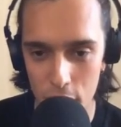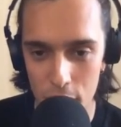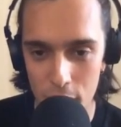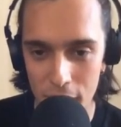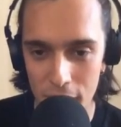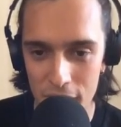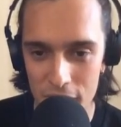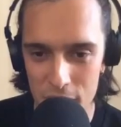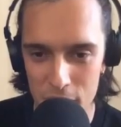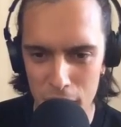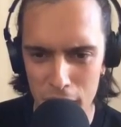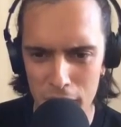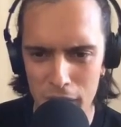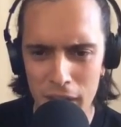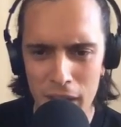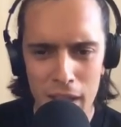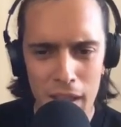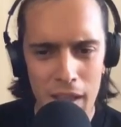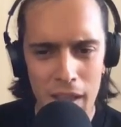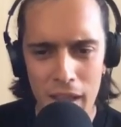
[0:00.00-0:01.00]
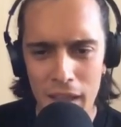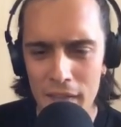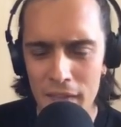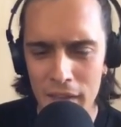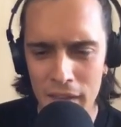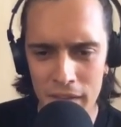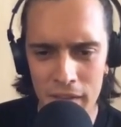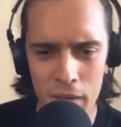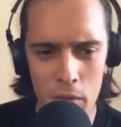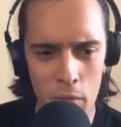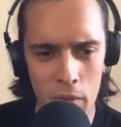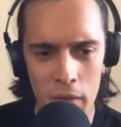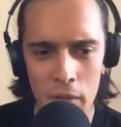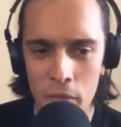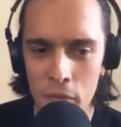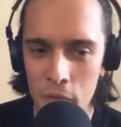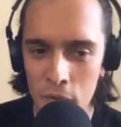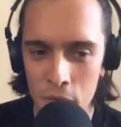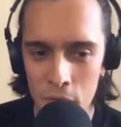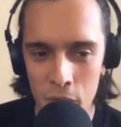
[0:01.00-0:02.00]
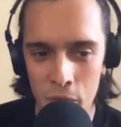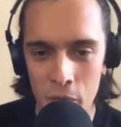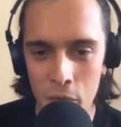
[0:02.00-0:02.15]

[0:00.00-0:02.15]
management. And they say, well, if you do